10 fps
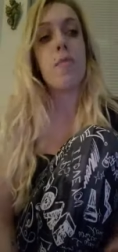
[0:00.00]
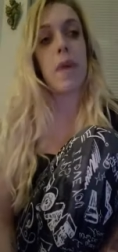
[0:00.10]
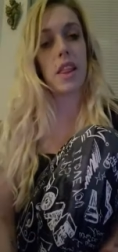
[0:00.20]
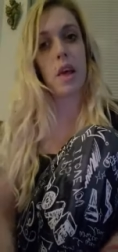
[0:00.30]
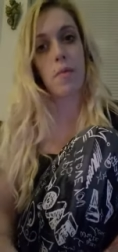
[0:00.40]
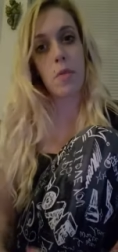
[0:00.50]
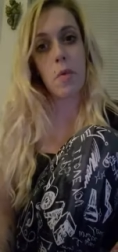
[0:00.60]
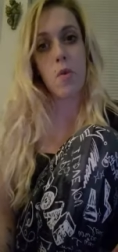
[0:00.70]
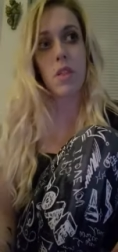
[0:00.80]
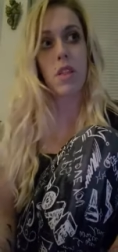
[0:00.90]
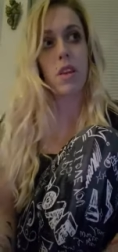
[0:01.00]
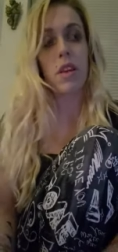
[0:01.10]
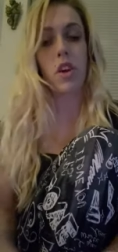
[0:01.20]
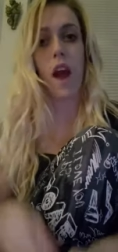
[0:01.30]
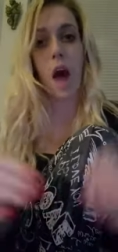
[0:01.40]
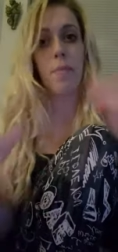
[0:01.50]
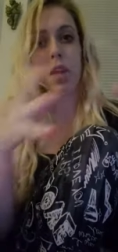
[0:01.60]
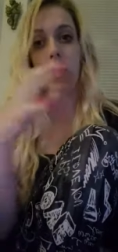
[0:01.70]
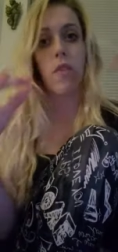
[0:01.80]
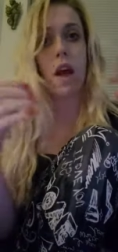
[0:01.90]
picks up the most crap
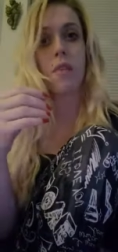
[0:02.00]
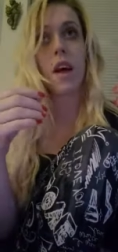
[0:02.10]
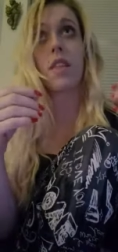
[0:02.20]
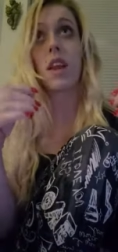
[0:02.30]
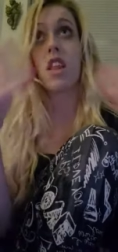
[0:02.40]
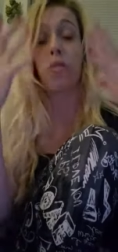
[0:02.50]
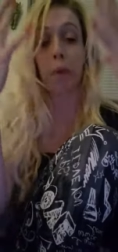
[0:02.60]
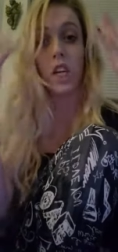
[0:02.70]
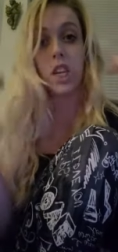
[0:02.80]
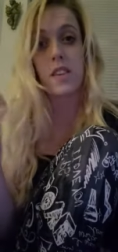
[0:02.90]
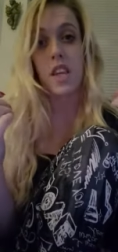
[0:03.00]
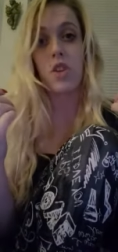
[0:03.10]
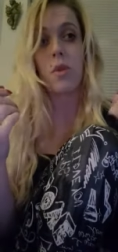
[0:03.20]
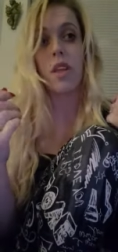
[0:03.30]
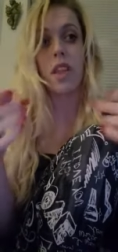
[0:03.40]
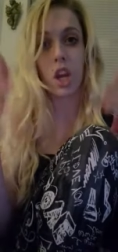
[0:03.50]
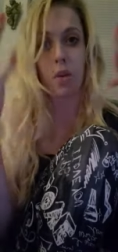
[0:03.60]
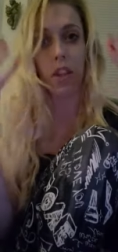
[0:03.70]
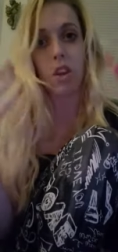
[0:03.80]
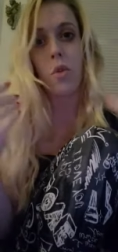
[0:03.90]
that's around us and it sponges into us and
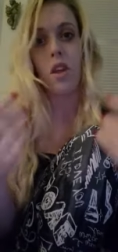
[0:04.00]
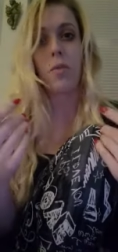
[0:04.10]
goes into our